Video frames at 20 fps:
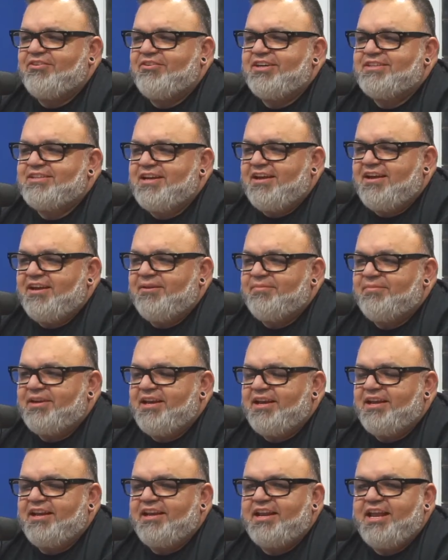time.
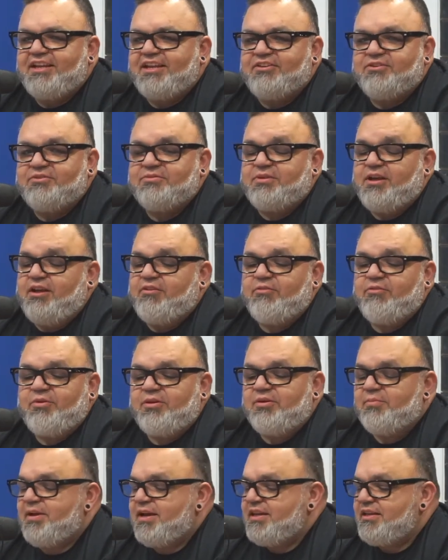And I do. Every one
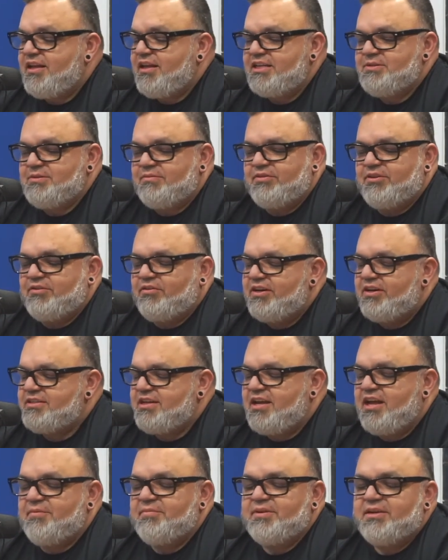of my clients, we have a great
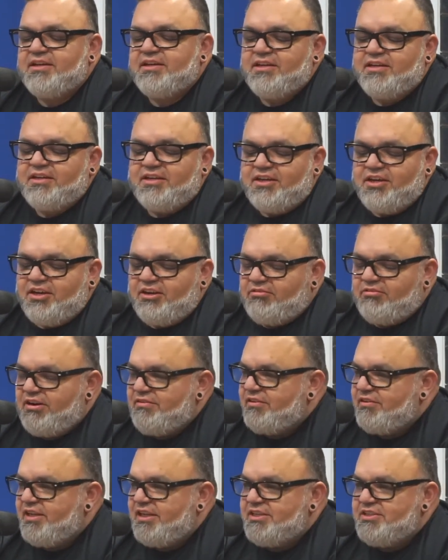time, great
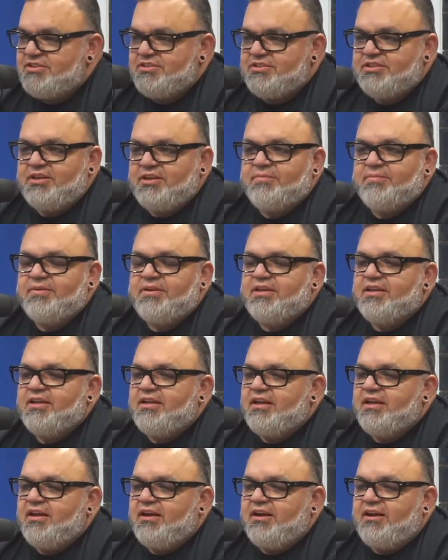relationship.
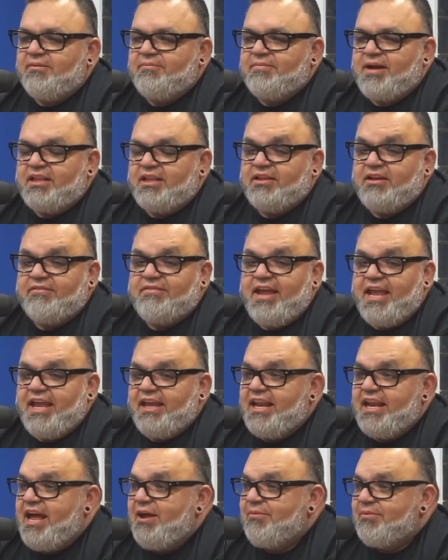I love
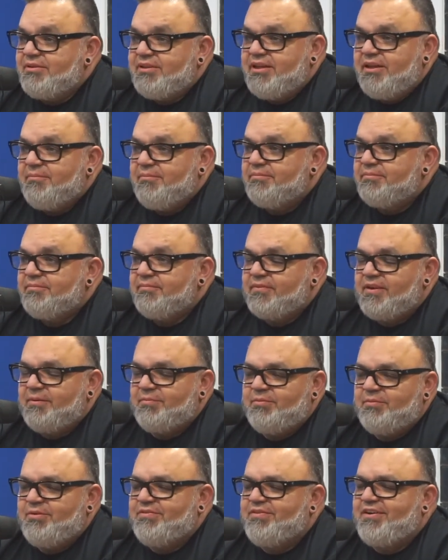hanging out with them. I
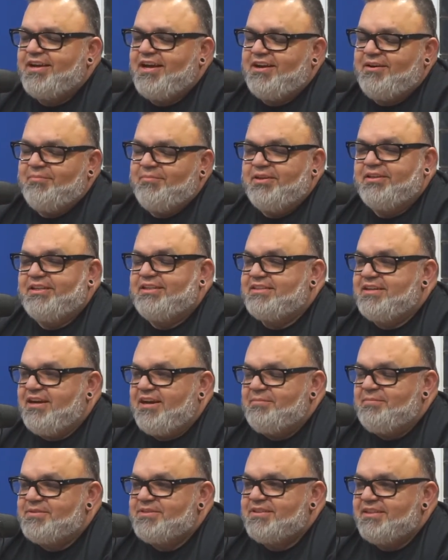mean, we've hung out a million
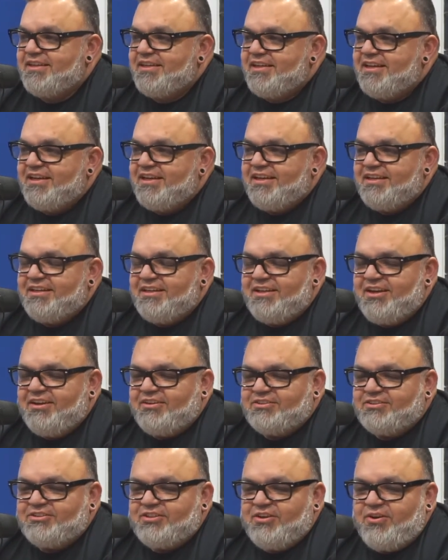times, you know.
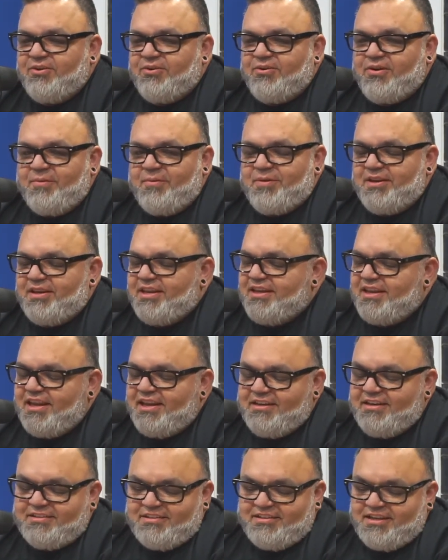So, I mean,
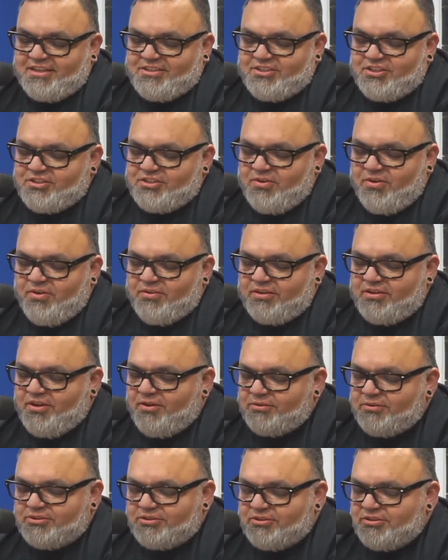and it's just all the
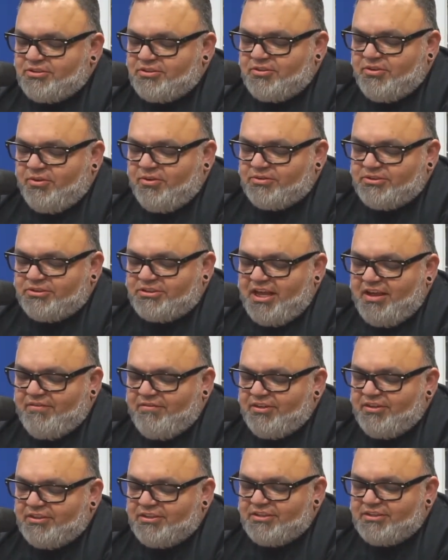culture. It's all just having
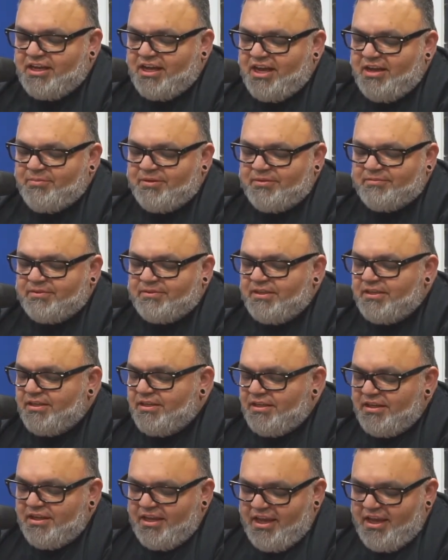a good time
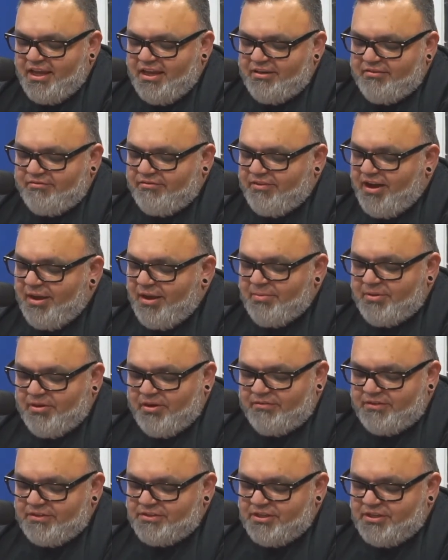and vibing
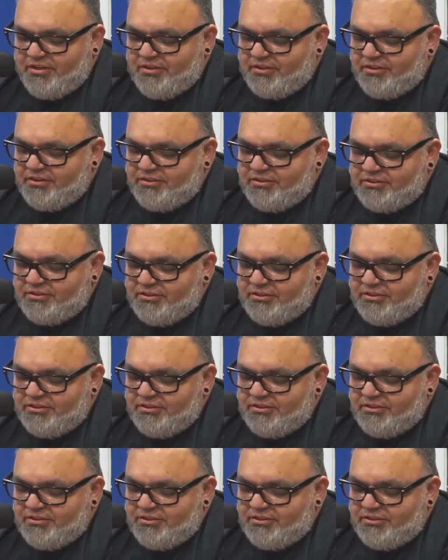off each other, you know.